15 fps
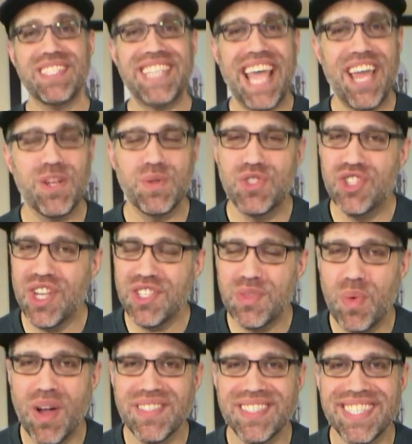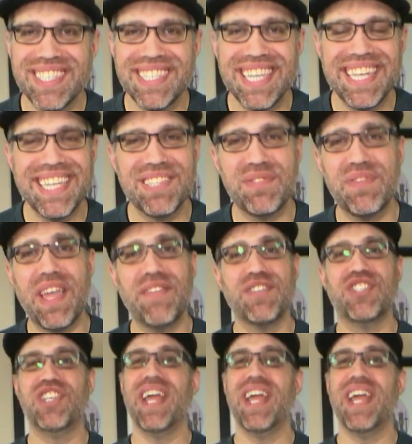the dad who just wants to sit in his favorite